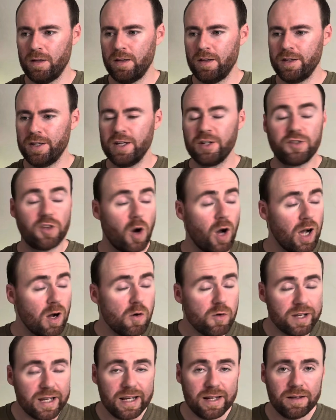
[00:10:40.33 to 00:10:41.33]
You're
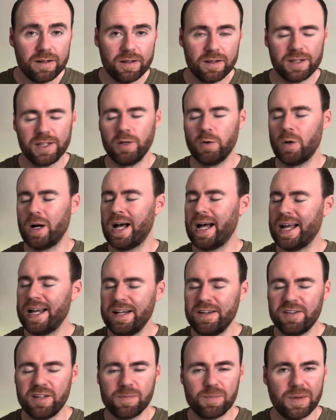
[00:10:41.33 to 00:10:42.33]
dialed in, you're A
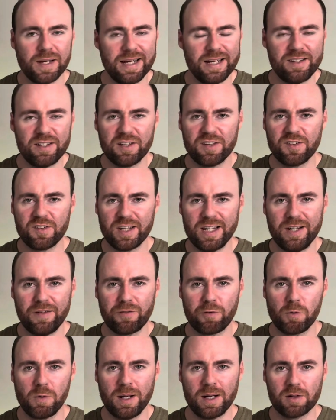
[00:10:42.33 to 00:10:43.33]
to B to C
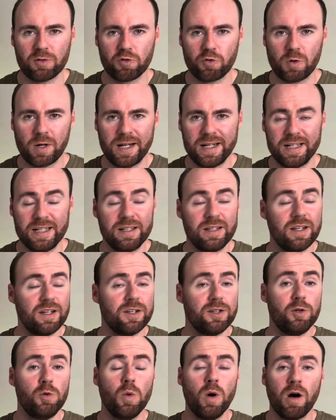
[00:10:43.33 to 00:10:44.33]
throughout training.
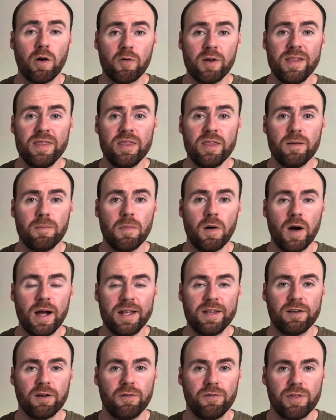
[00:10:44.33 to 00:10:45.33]
You are in the
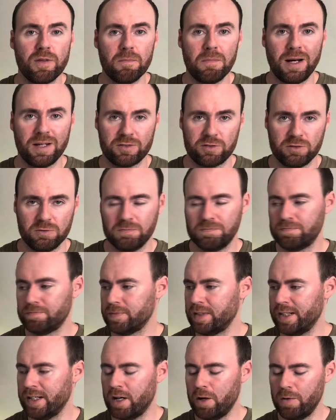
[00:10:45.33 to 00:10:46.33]
mind of the muscle.
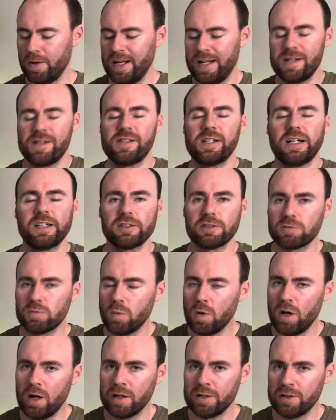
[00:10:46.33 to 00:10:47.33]
You know, it does
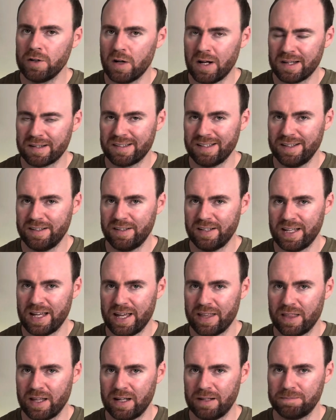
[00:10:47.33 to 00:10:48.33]
work nicely
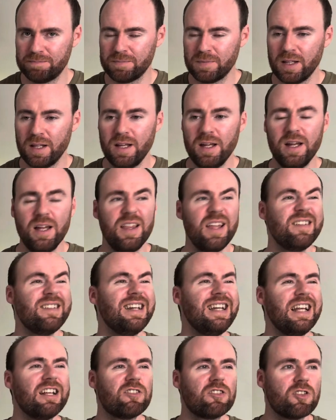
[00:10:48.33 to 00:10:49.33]
together. There's a
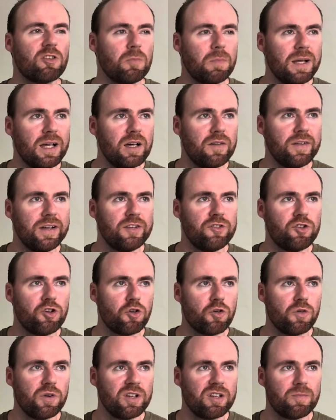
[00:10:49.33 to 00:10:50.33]
little bit of
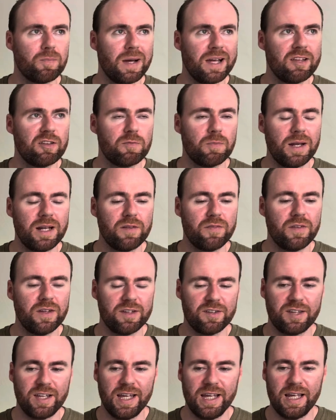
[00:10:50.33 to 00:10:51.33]
endurance-based
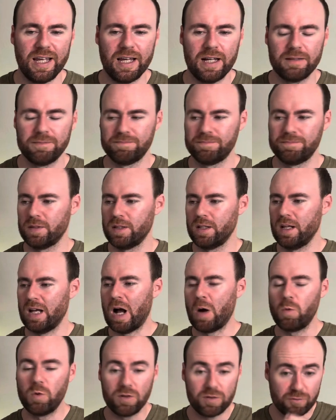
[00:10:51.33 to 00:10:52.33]
benefits here. I
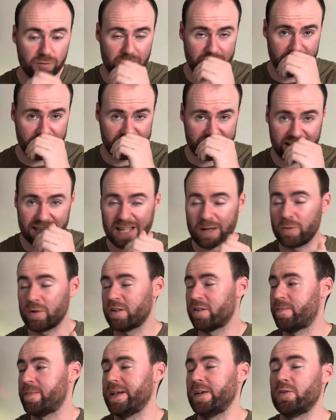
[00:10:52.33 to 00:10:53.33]
wouldn't really say they were,
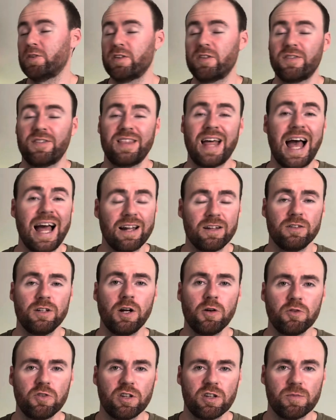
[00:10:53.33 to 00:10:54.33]
to be honest, that
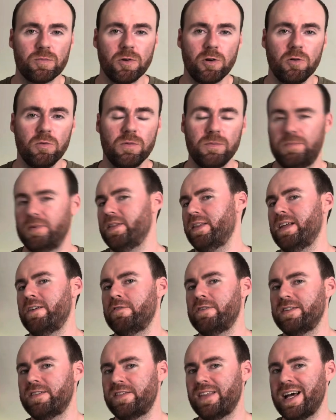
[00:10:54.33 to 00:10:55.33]
noticeable, but there
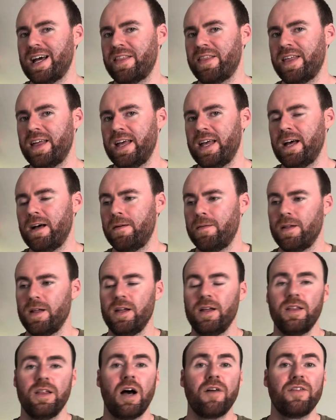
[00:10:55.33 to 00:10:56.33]
is that there.
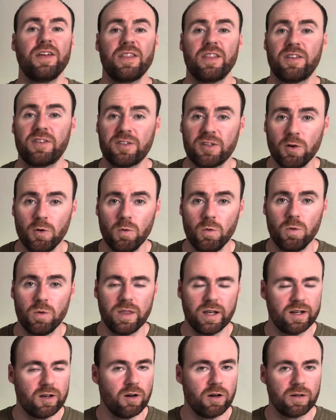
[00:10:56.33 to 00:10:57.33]
I think the salt,
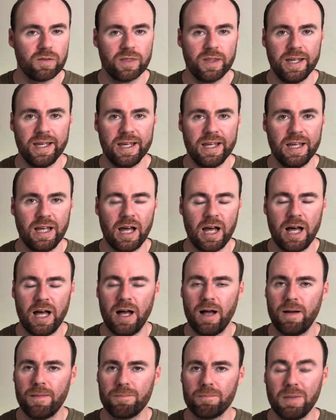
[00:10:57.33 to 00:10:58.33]
the
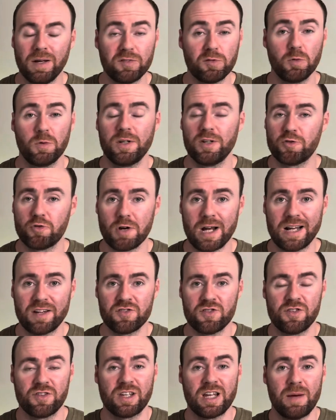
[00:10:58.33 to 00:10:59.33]
muscle
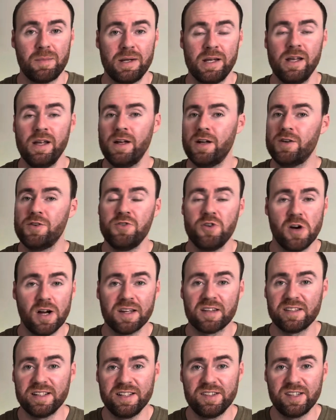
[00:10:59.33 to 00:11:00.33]
contractions coming
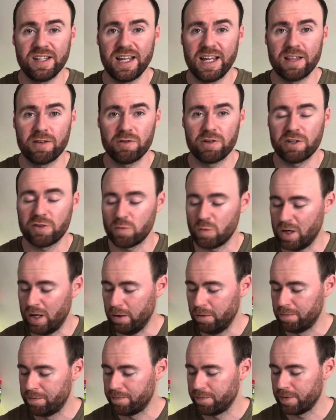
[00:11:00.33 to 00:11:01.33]
nicely together as well.